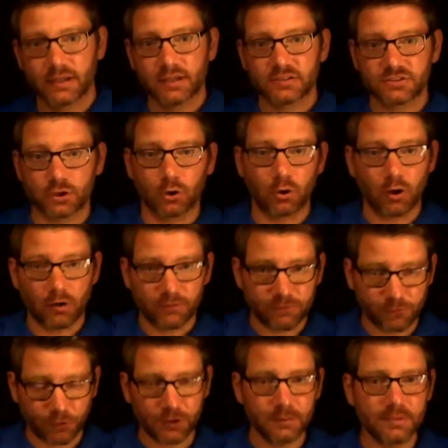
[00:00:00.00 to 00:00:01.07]
So
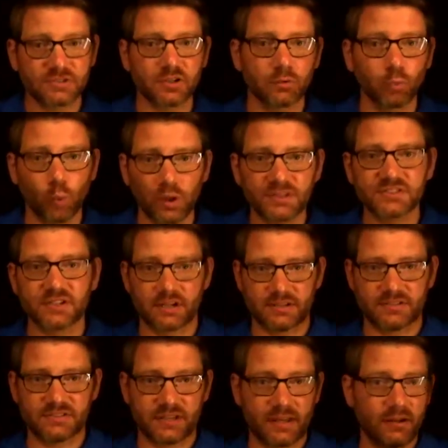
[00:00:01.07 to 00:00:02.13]
freedom is on one side of
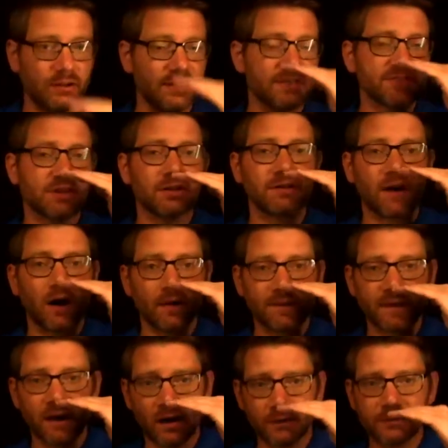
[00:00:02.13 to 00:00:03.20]
the scale. On
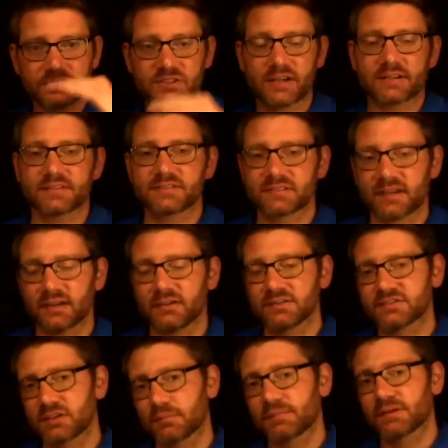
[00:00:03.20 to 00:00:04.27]
the other side of the scale
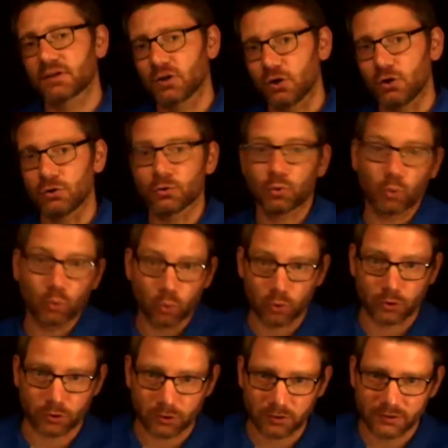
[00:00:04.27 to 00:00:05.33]
is something called
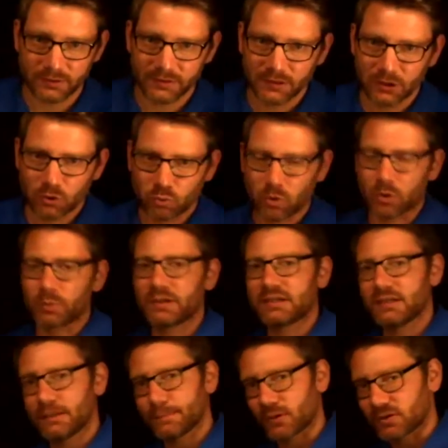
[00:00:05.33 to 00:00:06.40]
order, where we
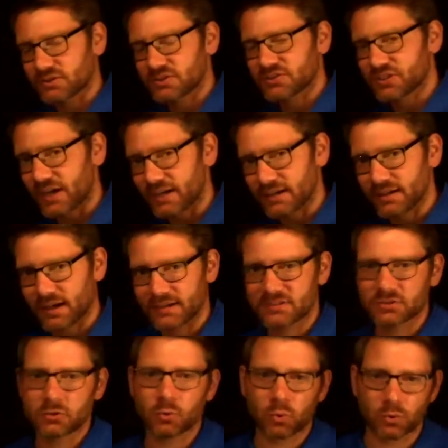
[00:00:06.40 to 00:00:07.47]
keep our society nice
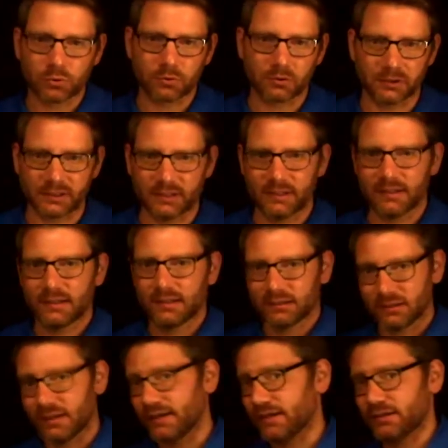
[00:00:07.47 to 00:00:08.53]
and orderly.
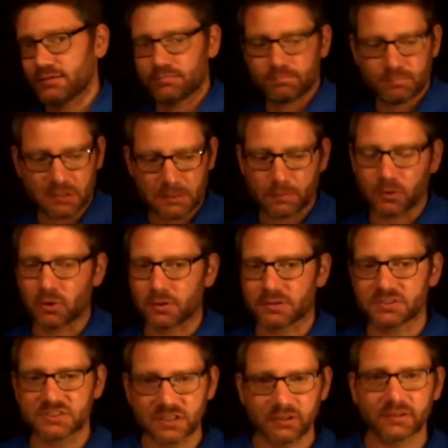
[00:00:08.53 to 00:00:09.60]
Like, people aren't
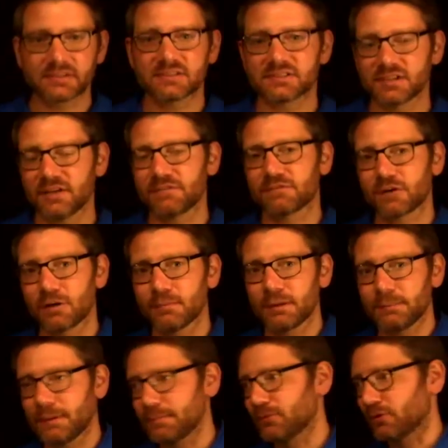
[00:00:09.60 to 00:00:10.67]
stealing stuff from
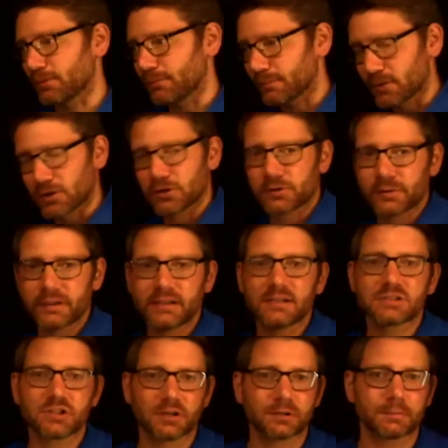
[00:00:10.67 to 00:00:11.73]
me, people aren't murdering
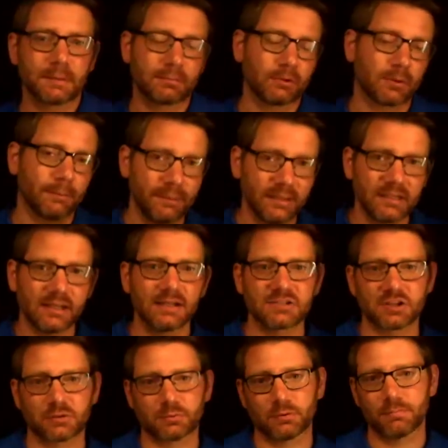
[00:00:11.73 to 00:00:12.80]
each other, people aren't beating each
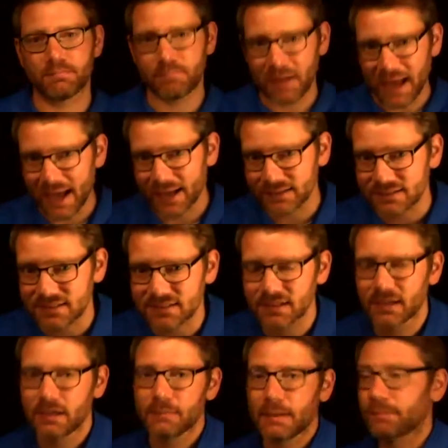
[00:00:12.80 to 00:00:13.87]
other with bats,
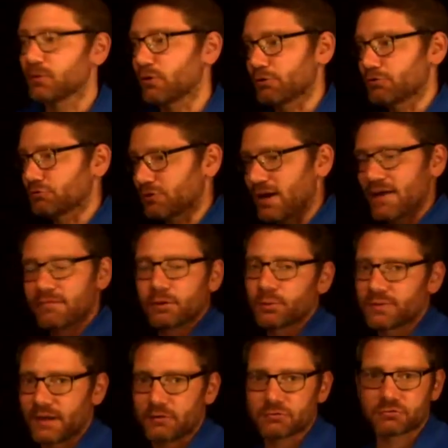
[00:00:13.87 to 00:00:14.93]
people aren't driving
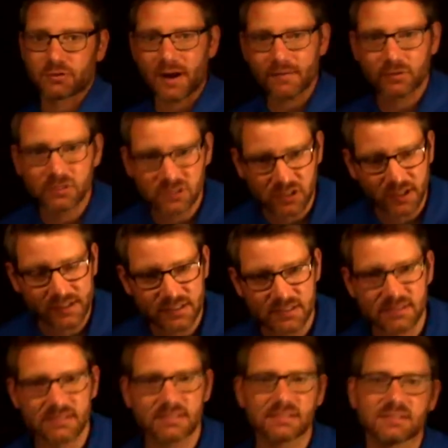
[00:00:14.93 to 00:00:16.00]
without driver's
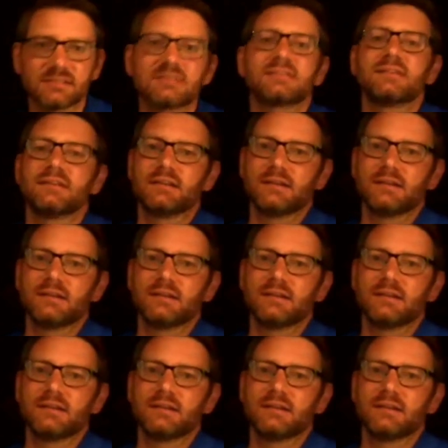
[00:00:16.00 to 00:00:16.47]
licenses.